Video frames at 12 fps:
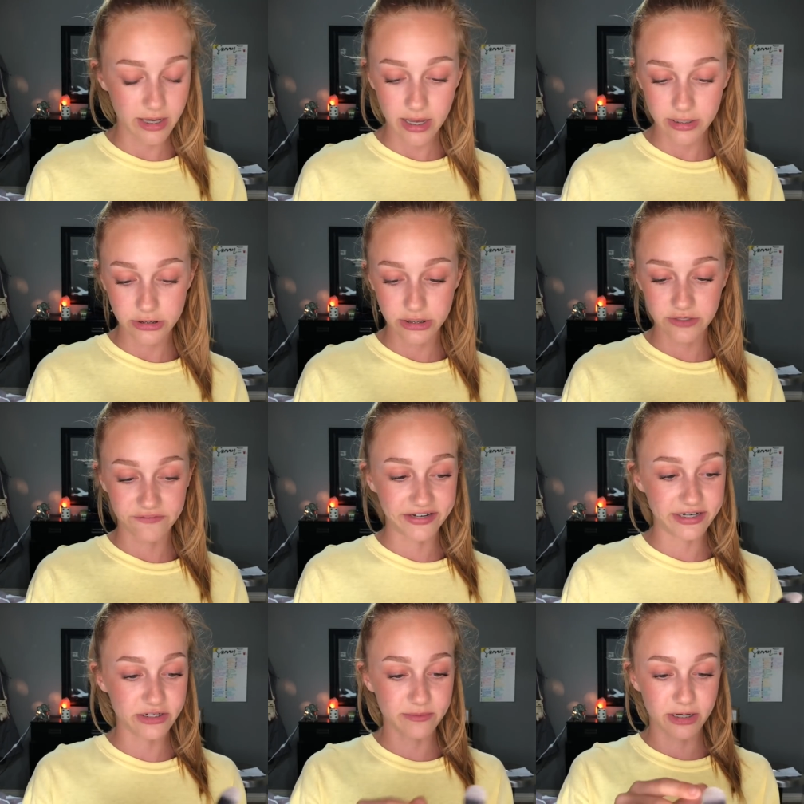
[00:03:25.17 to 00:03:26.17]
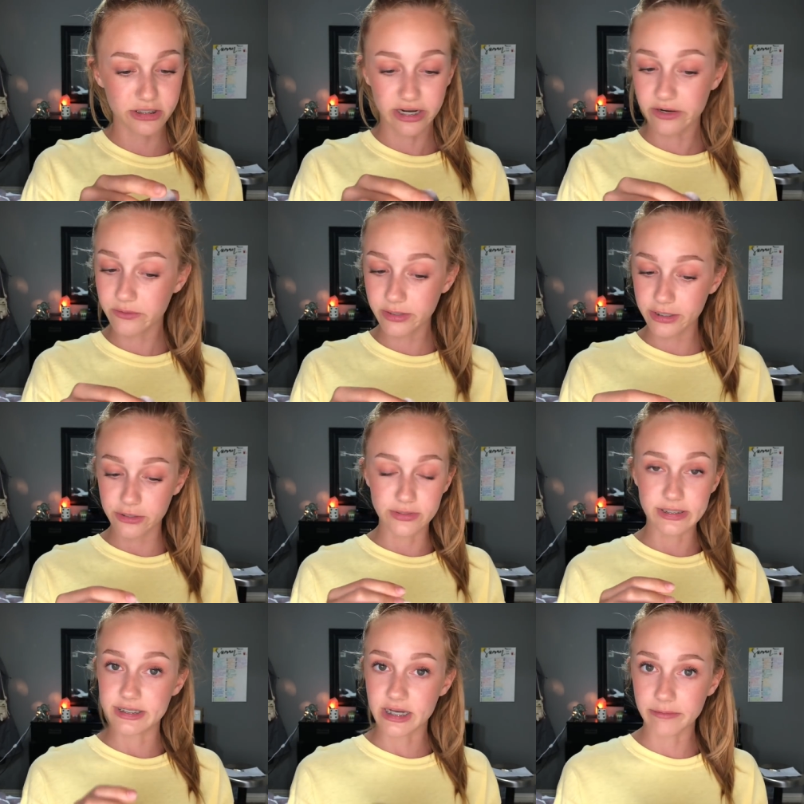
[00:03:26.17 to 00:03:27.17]
yeah it's just a foundation brush i don't really
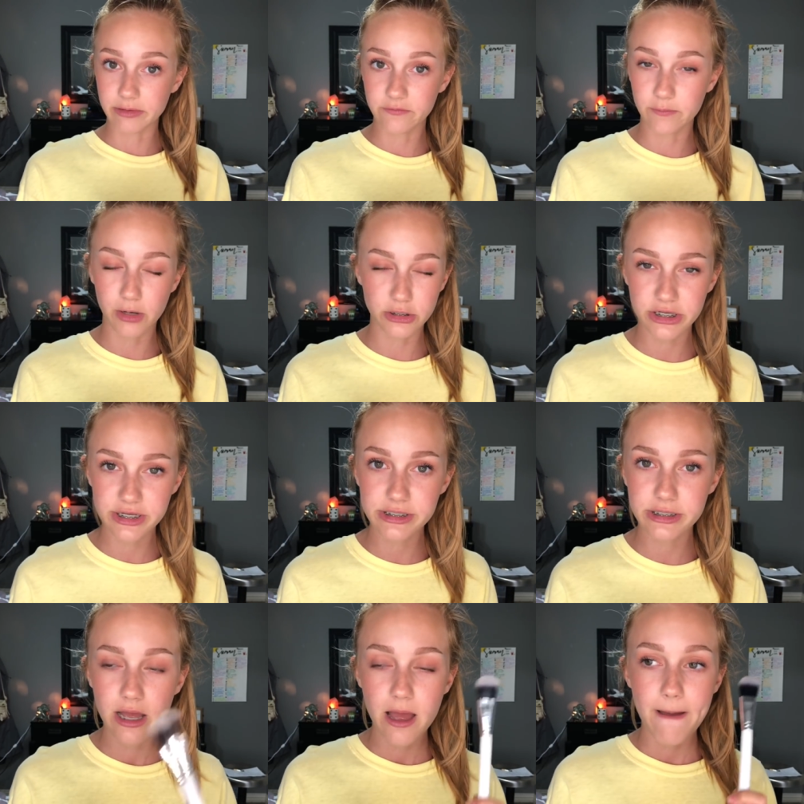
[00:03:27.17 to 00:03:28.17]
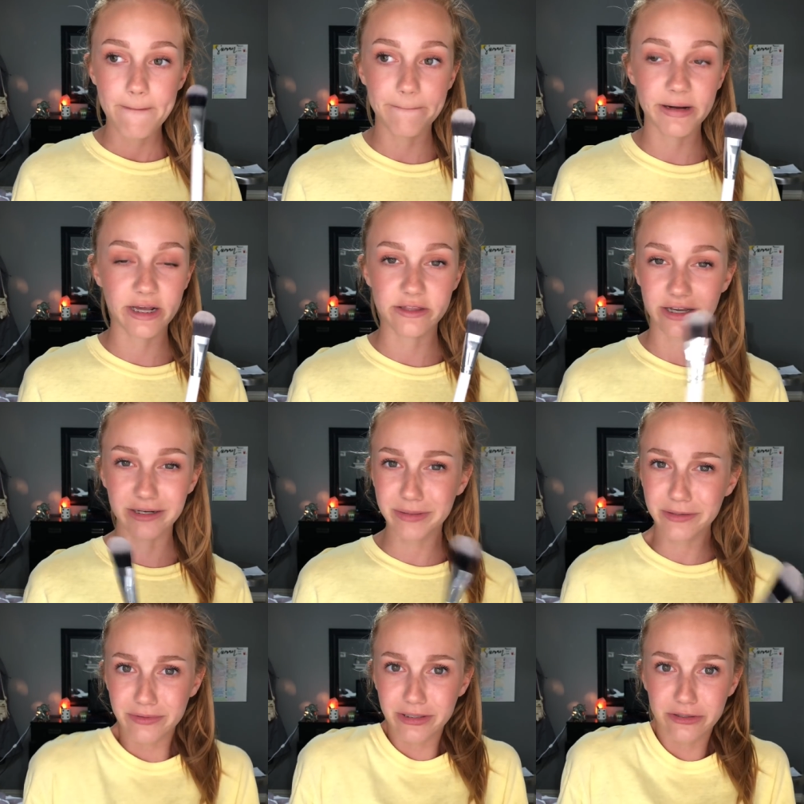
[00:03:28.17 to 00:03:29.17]
use these type of brushes but I thought it'd
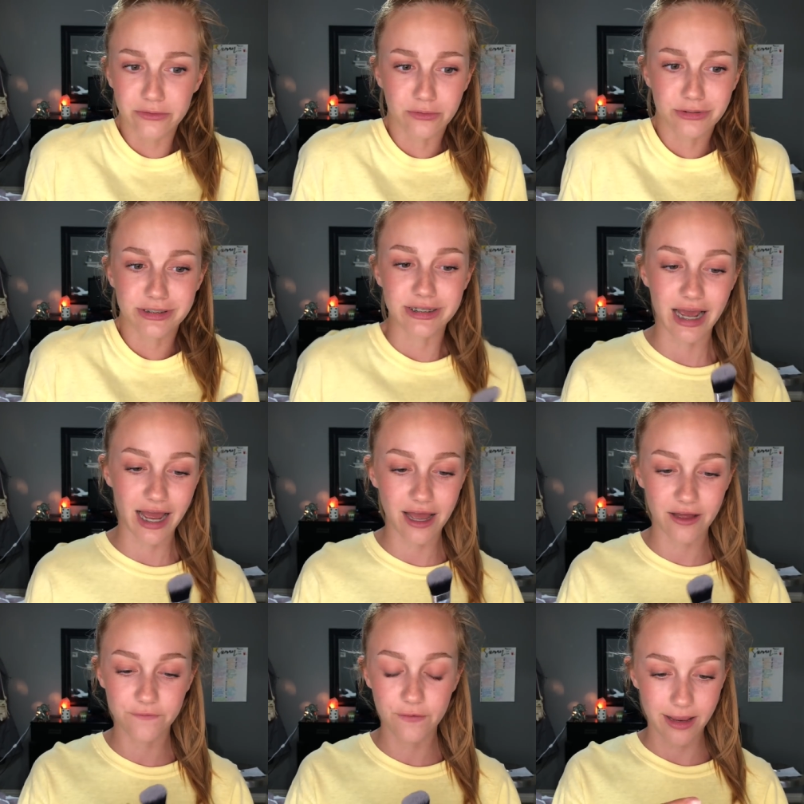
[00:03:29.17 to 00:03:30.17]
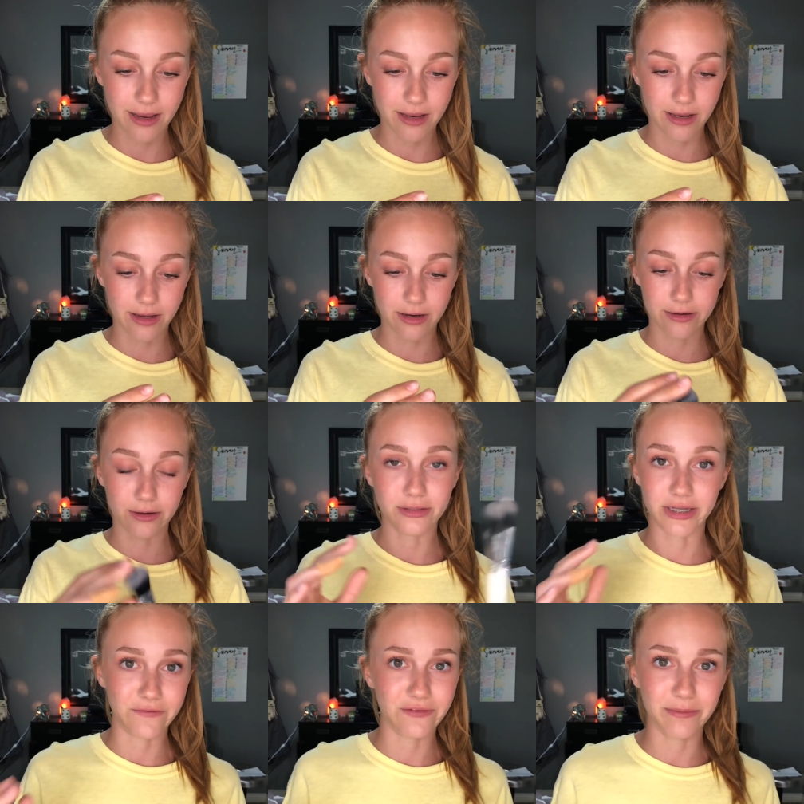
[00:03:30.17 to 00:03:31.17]
be really cool just to have and I'll
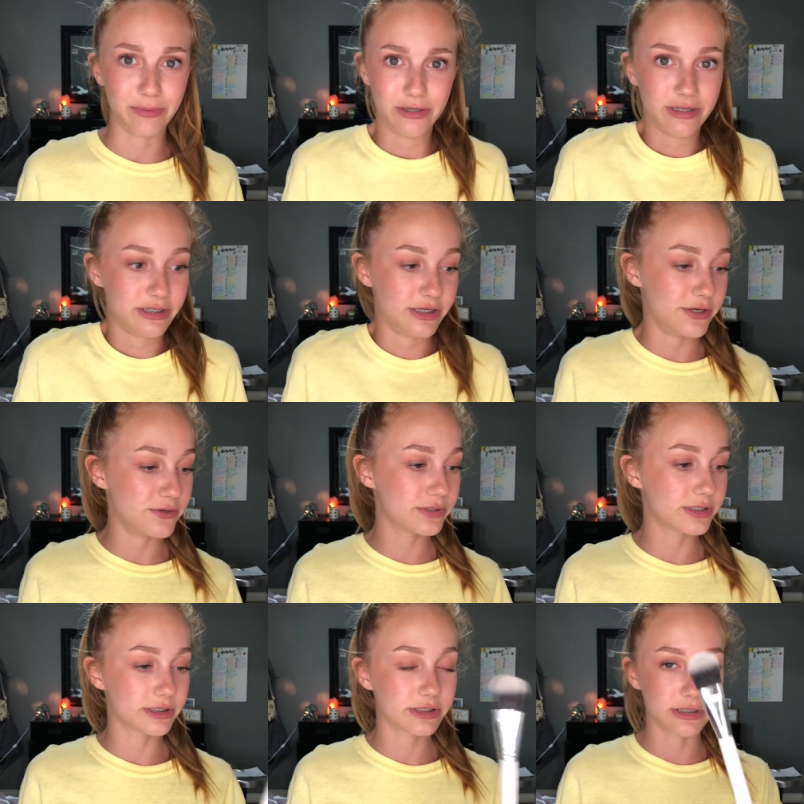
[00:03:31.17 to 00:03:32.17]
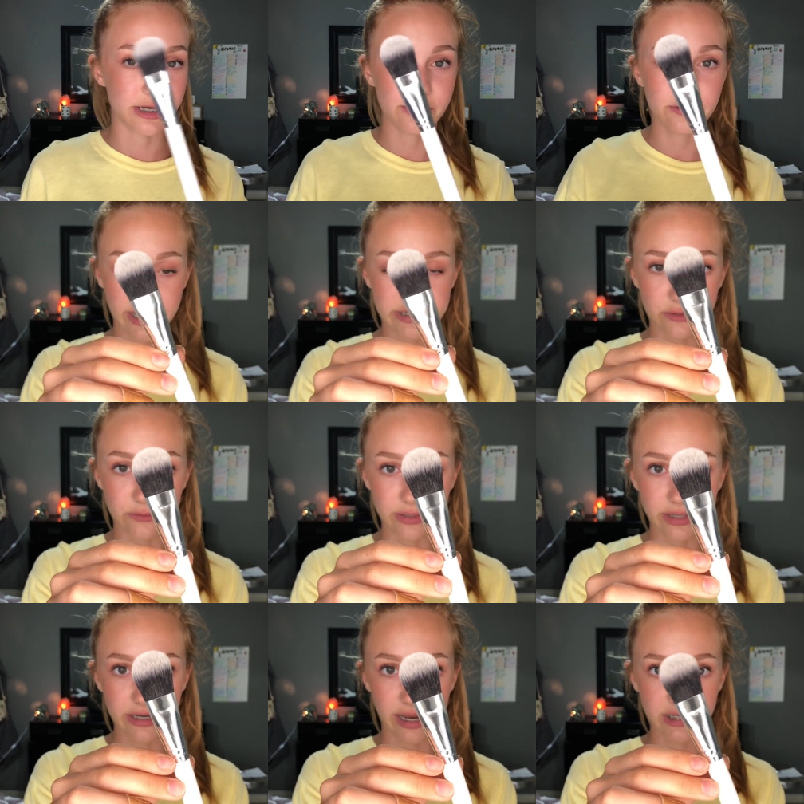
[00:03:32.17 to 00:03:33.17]
definitely put it to use so it's a
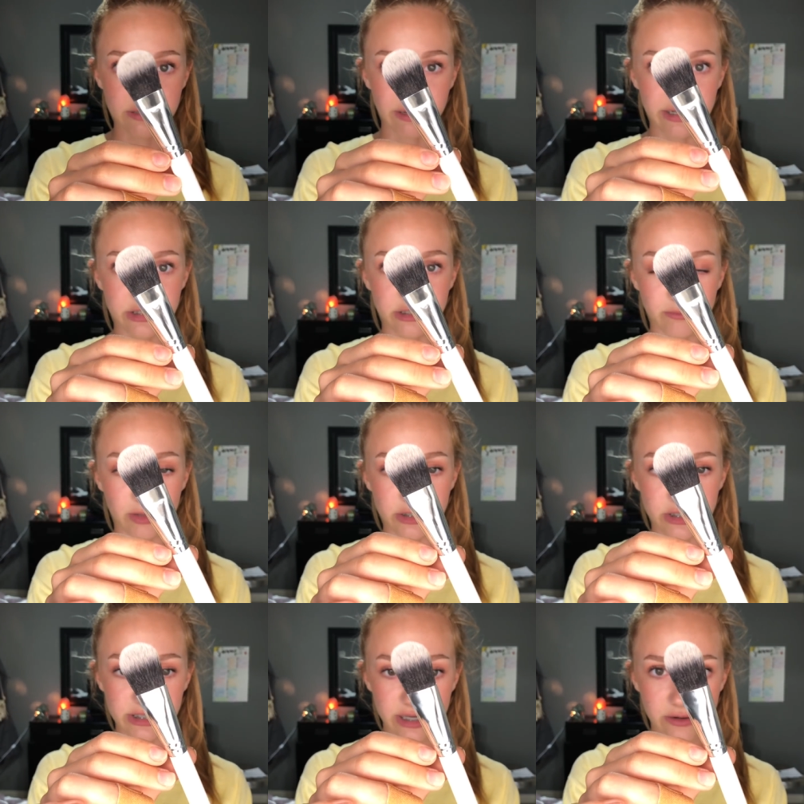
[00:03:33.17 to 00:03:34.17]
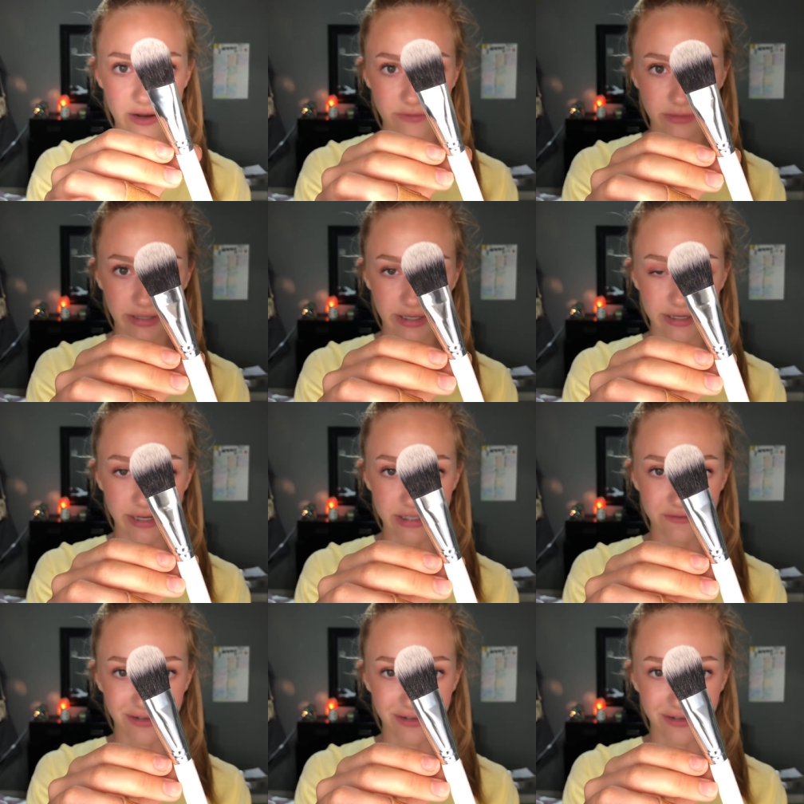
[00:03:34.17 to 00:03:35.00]
really nice foundation brush because I don't have a, like a nice